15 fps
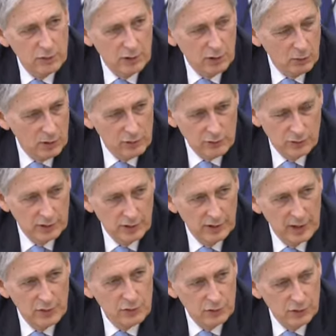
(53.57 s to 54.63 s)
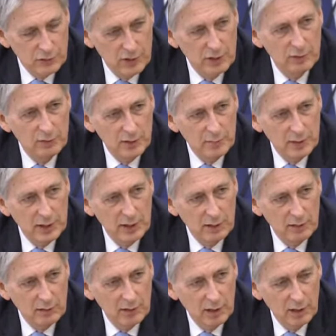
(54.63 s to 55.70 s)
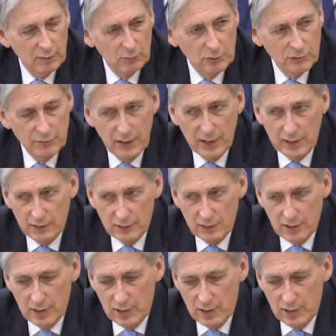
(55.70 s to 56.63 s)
in question, and that's continually being refined.